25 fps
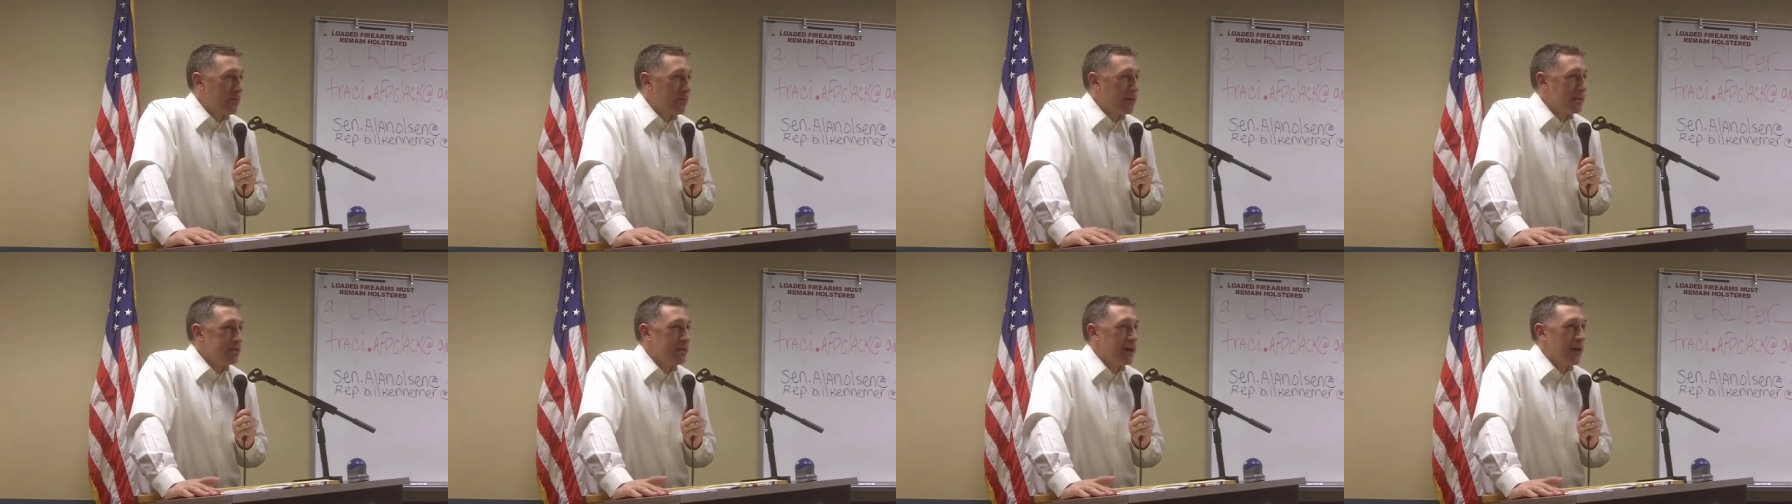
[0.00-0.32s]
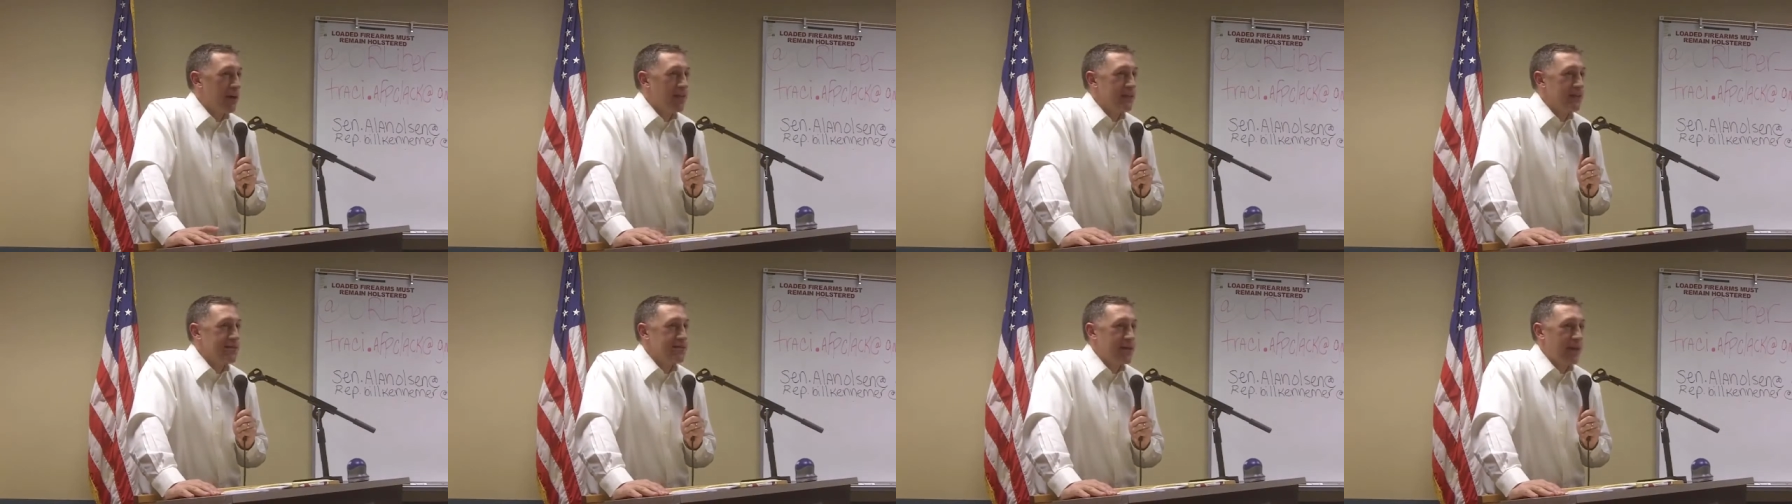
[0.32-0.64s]
We
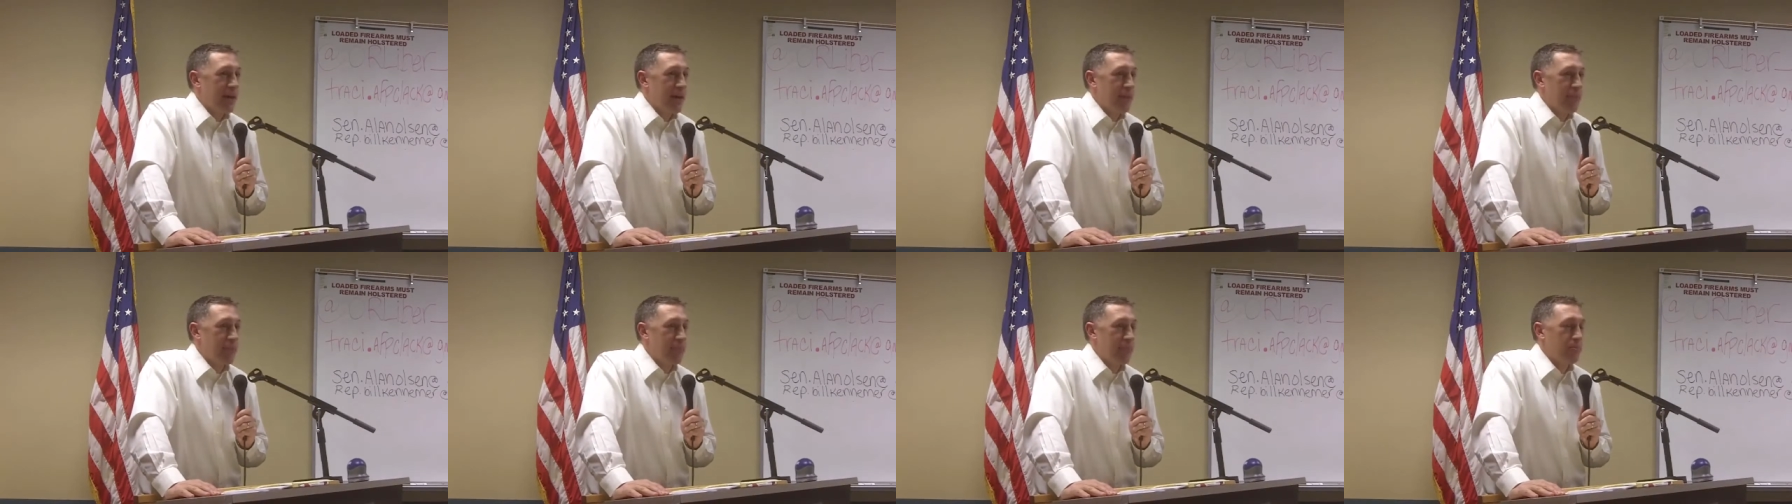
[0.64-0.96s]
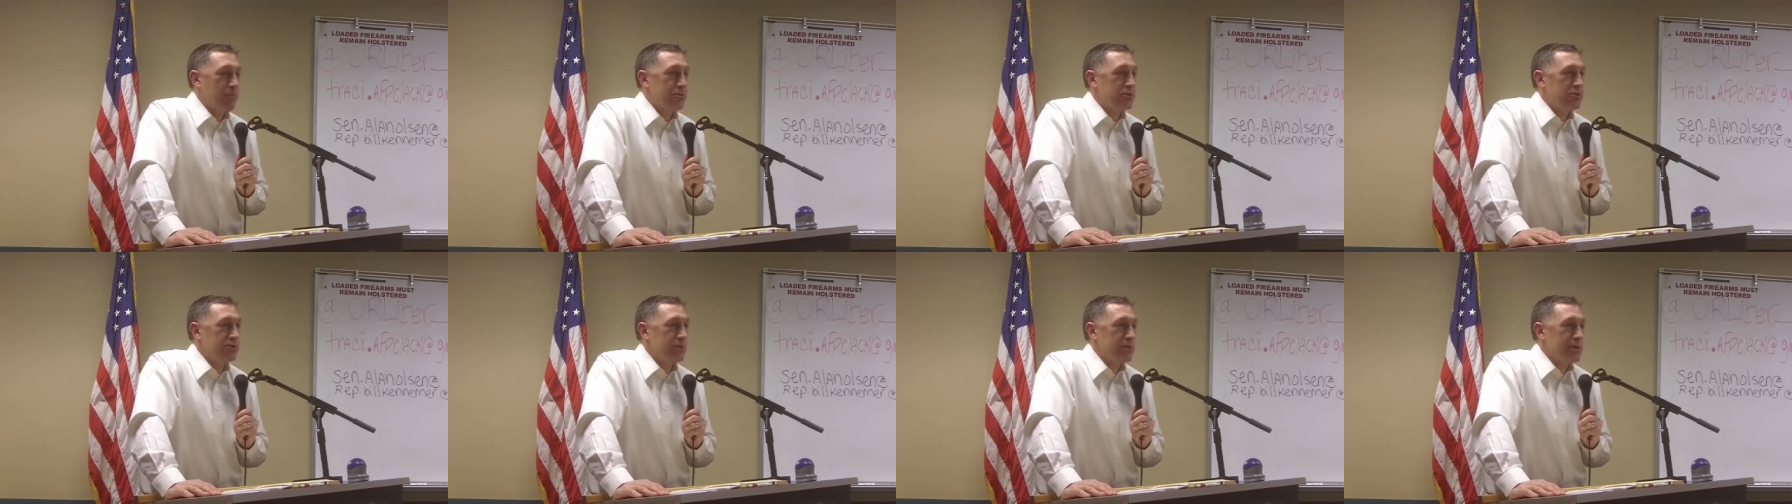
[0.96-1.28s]
saw this
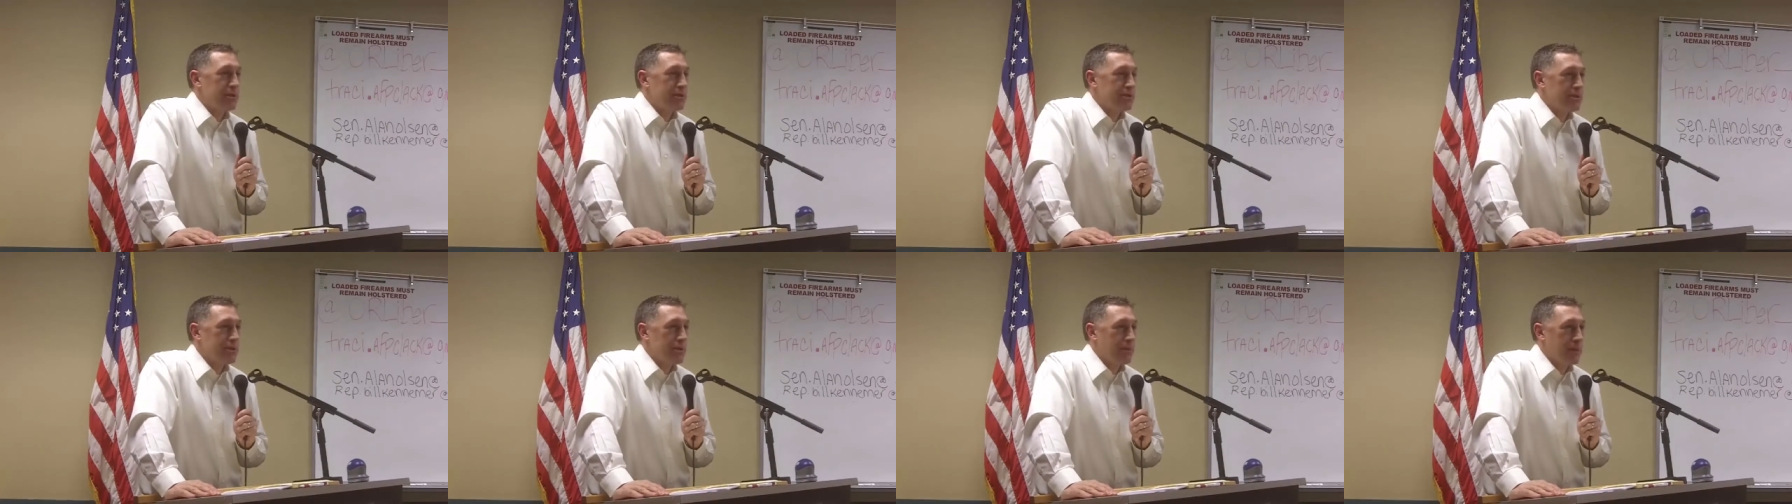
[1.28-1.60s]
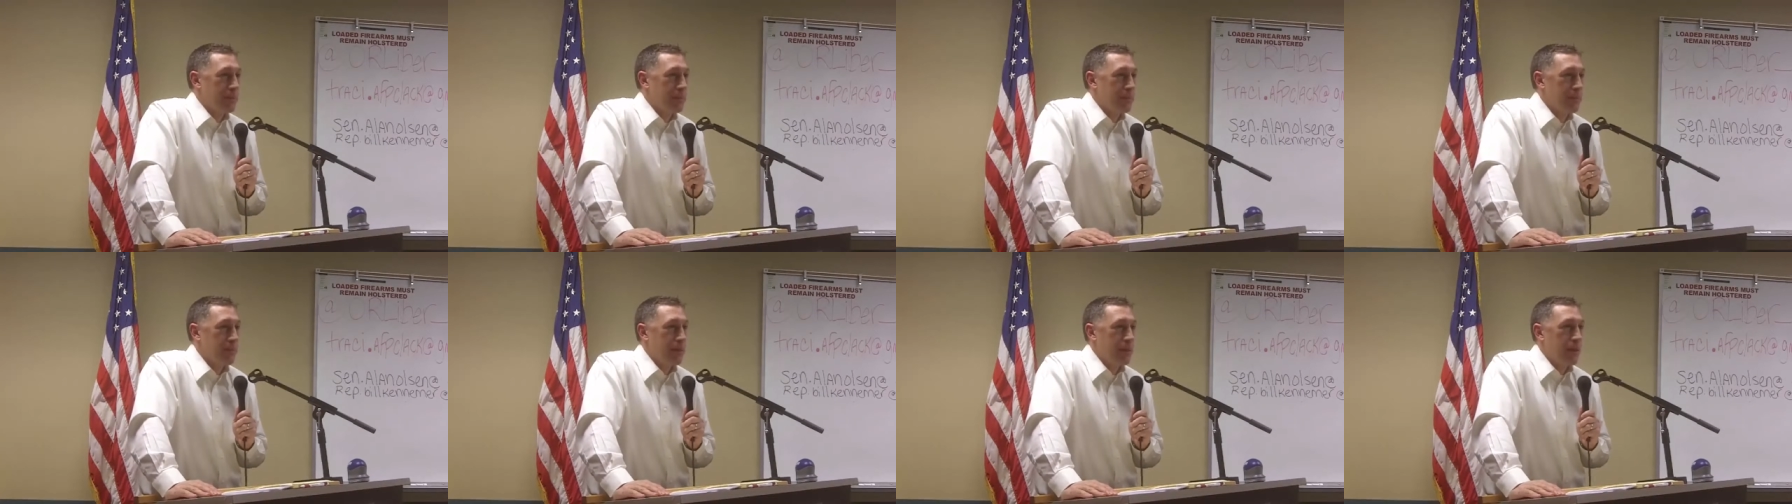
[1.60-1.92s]
happen most
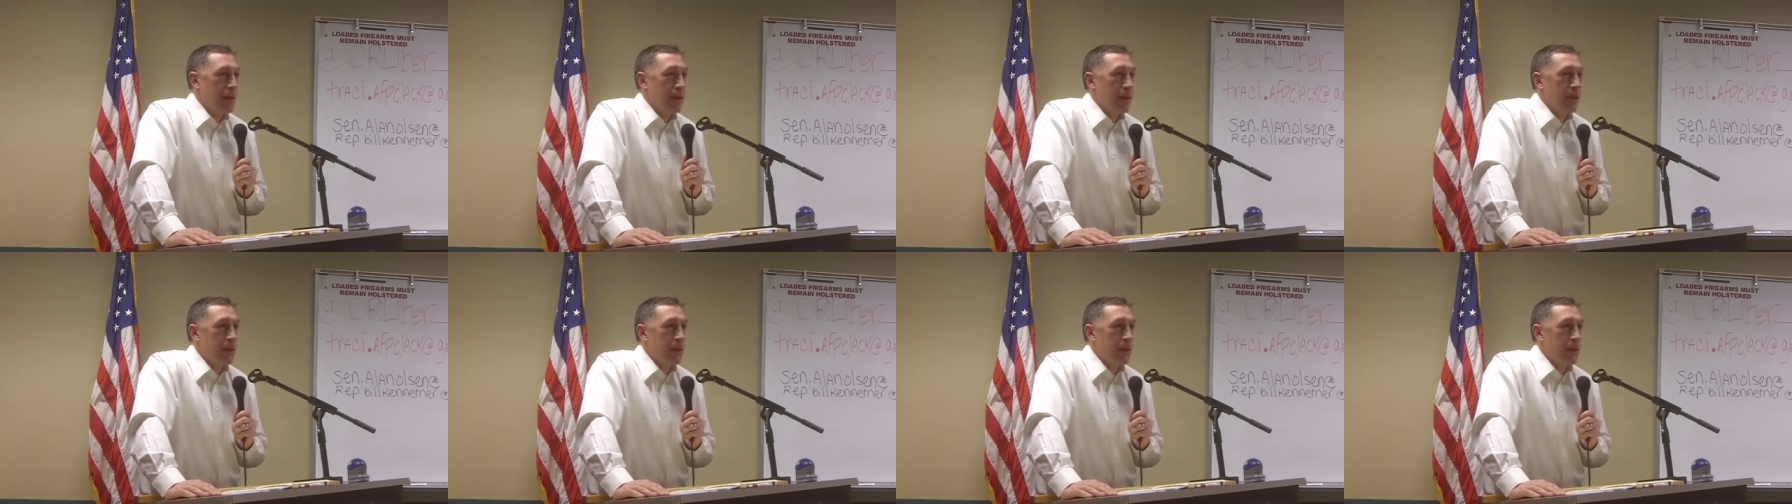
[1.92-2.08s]
recently.